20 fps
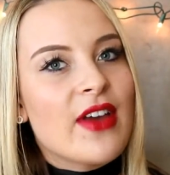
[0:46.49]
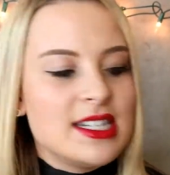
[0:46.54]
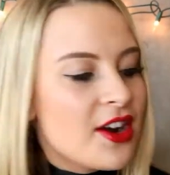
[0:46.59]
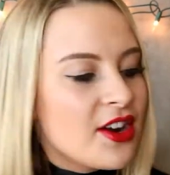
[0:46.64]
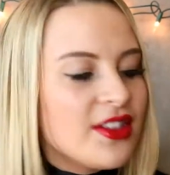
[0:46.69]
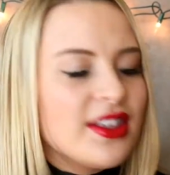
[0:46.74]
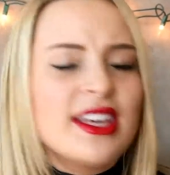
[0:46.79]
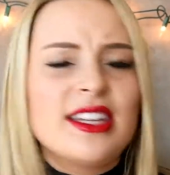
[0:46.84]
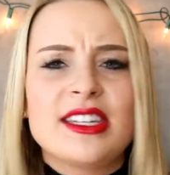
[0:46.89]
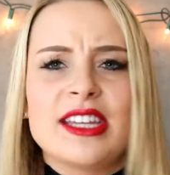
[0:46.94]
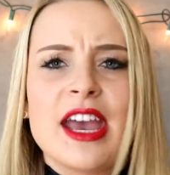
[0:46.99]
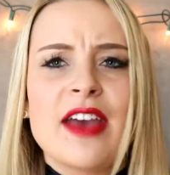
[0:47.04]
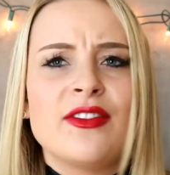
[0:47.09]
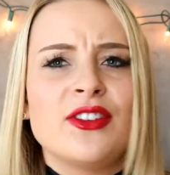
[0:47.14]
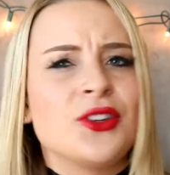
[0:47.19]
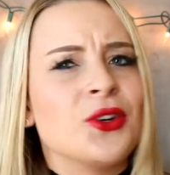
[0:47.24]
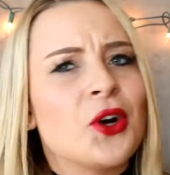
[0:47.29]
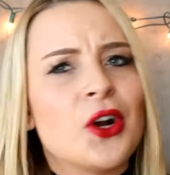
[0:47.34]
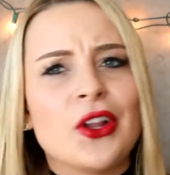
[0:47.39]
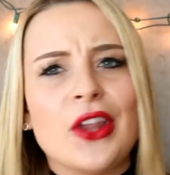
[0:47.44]
None of these
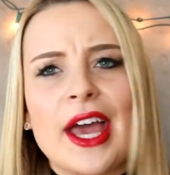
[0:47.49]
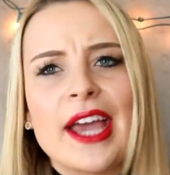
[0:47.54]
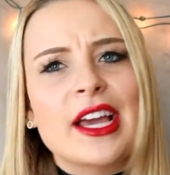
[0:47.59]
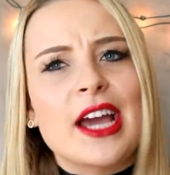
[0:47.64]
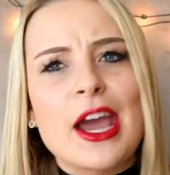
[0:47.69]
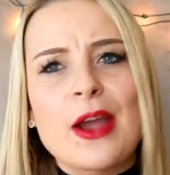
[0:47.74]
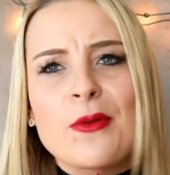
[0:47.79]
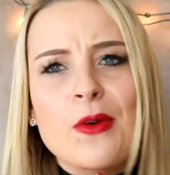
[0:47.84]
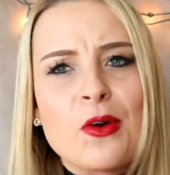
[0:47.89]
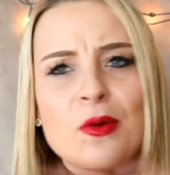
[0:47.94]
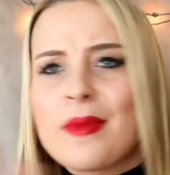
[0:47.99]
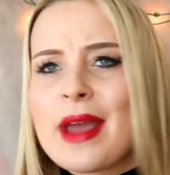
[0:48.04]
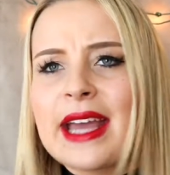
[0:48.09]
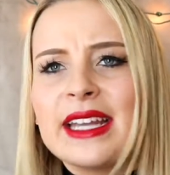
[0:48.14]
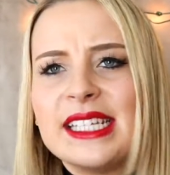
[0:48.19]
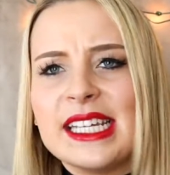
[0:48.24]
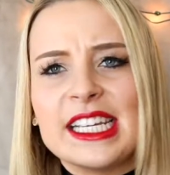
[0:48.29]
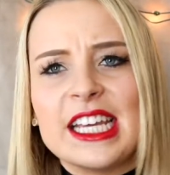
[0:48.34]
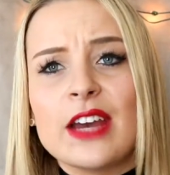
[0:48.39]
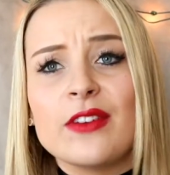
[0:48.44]
gifts are like a
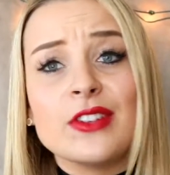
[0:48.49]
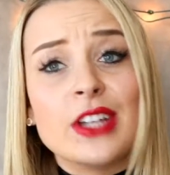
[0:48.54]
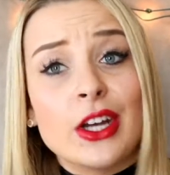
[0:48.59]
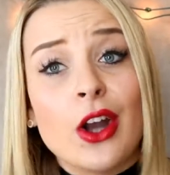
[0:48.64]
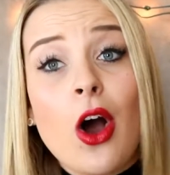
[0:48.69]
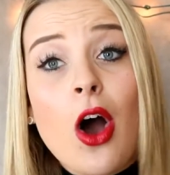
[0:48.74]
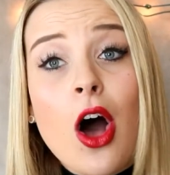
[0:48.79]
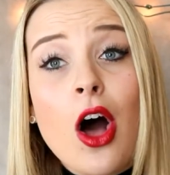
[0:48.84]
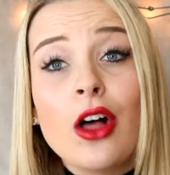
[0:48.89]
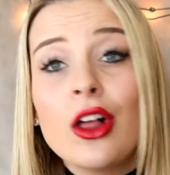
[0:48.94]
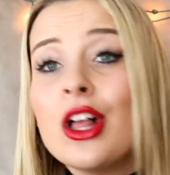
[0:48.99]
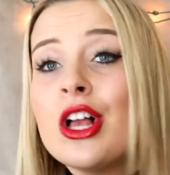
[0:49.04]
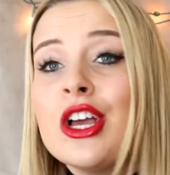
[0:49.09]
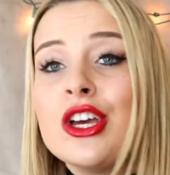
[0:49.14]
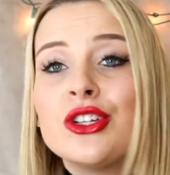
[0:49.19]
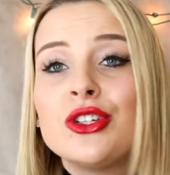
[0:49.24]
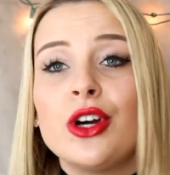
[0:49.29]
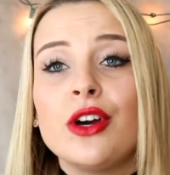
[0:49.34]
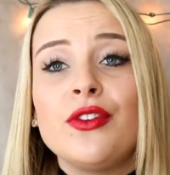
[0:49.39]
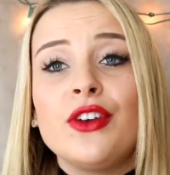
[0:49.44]
romantic gift at all,
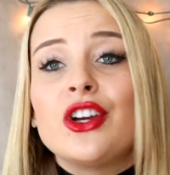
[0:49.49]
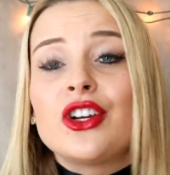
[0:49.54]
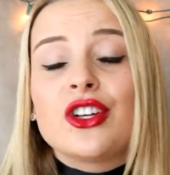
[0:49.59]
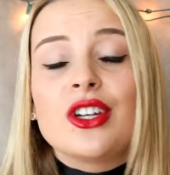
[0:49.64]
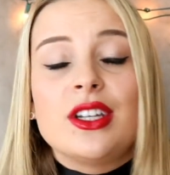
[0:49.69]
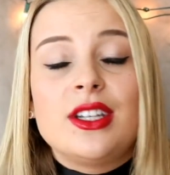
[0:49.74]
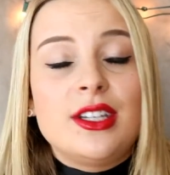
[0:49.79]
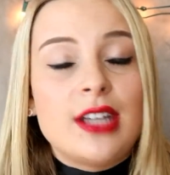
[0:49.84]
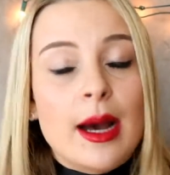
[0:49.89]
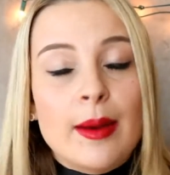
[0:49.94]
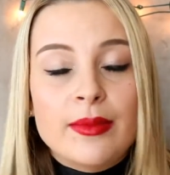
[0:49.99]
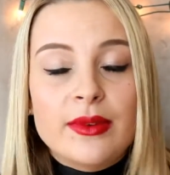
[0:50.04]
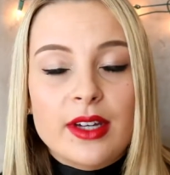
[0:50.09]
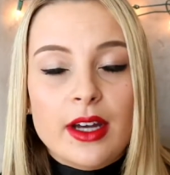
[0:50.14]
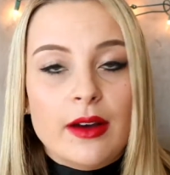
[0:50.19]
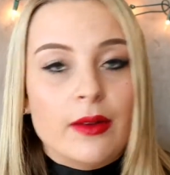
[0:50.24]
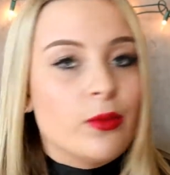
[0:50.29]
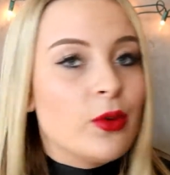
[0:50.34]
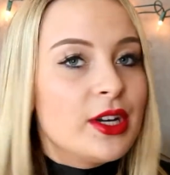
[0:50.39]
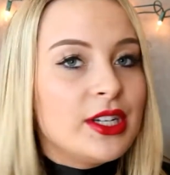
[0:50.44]
so if you're just stumped
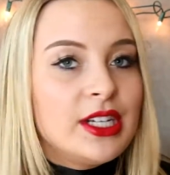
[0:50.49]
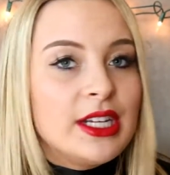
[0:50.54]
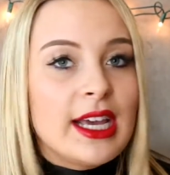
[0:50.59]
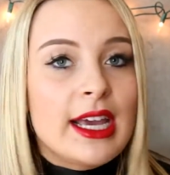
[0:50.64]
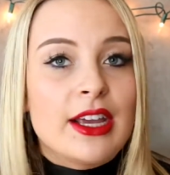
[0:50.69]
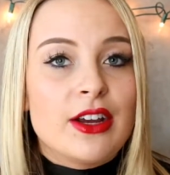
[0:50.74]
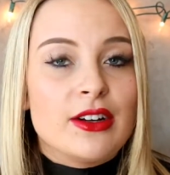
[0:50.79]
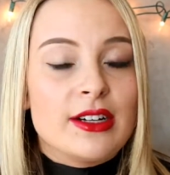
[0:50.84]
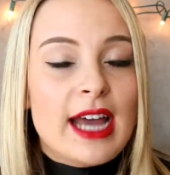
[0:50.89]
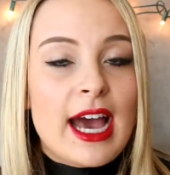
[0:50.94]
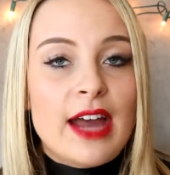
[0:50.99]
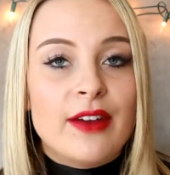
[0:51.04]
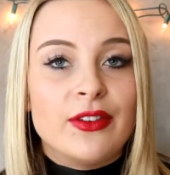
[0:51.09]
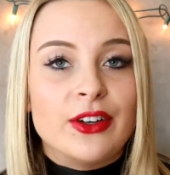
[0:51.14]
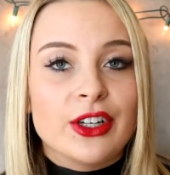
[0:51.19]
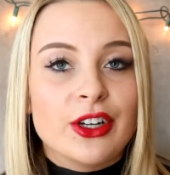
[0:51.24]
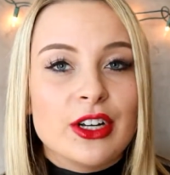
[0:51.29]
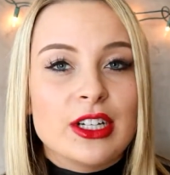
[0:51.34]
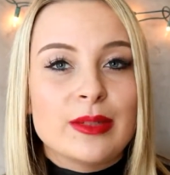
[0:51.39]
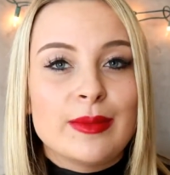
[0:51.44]
on what to get your dad
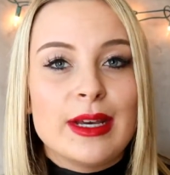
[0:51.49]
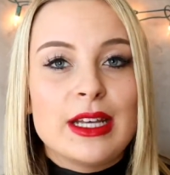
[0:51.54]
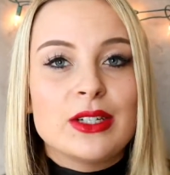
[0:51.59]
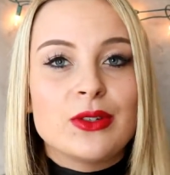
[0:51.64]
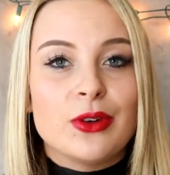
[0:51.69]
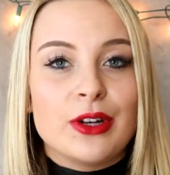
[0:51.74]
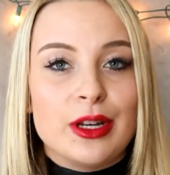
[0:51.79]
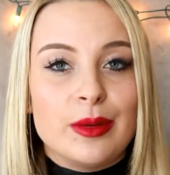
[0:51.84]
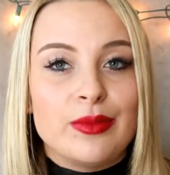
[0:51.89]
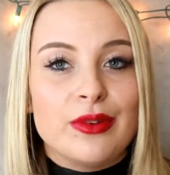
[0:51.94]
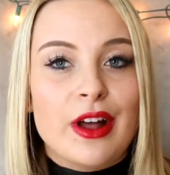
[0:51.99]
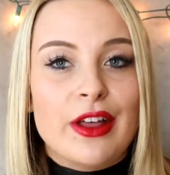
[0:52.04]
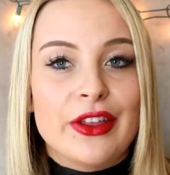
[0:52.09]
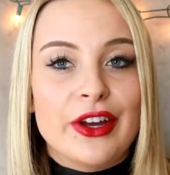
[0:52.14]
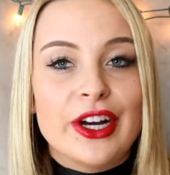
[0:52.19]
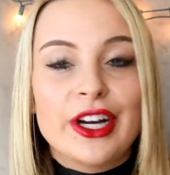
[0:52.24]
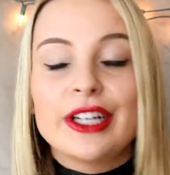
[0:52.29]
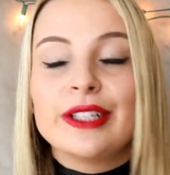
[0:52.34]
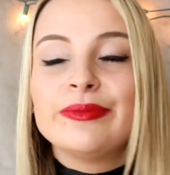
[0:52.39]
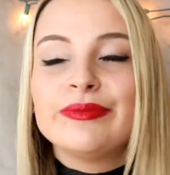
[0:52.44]
for Christmas or your
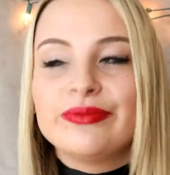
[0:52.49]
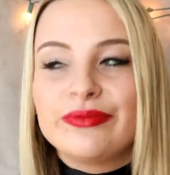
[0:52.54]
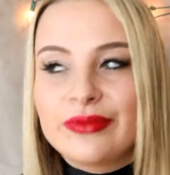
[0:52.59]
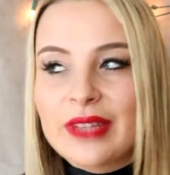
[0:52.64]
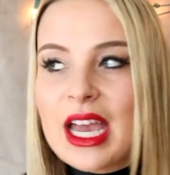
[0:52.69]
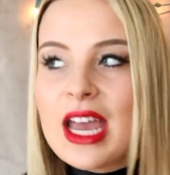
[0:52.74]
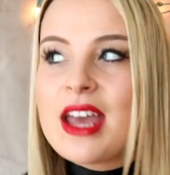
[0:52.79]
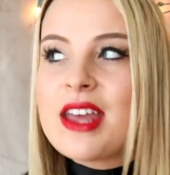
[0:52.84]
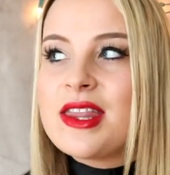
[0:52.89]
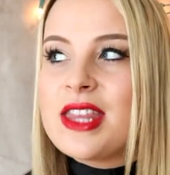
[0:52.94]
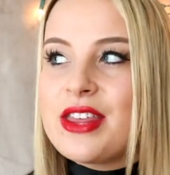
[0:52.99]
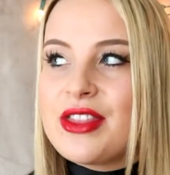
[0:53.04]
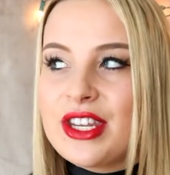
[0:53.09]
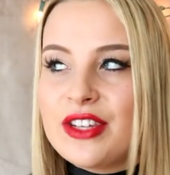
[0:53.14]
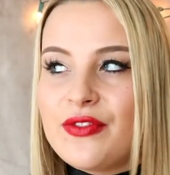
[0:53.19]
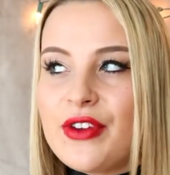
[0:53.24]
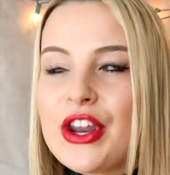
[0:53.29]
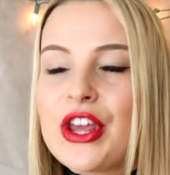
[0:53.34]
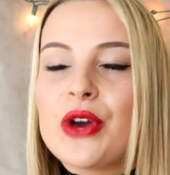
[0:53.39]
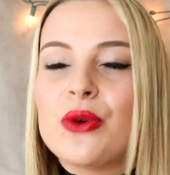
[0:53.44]
brother, then
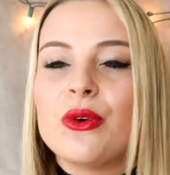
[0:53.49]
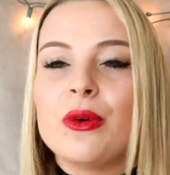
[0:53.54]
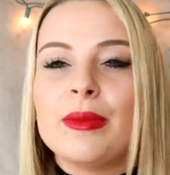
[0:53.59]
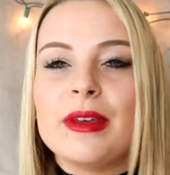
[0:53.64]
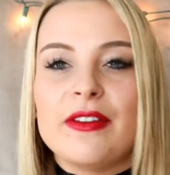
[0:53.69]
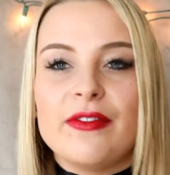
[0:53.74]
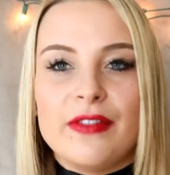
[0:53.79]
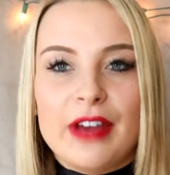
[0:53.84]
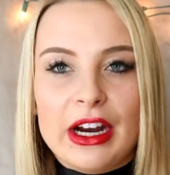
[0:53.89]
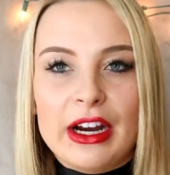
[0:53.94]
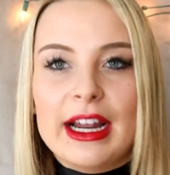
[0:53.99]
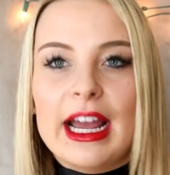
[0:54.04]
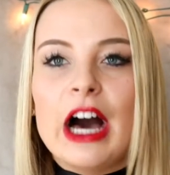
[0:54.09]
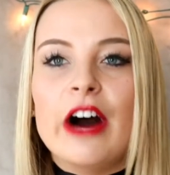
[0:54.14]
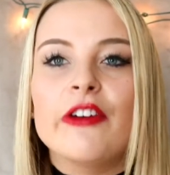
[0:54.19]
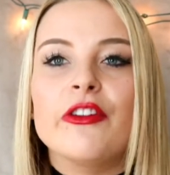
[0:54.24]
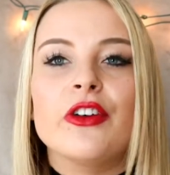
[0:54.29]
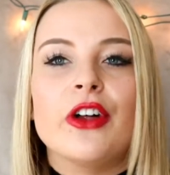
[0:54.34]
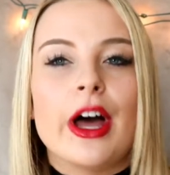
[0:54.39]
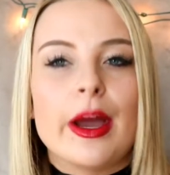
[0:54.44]
this video will be very
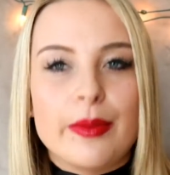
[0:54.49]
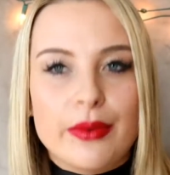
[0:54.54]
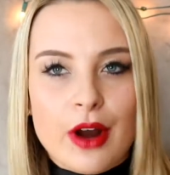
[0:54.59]
helpful, I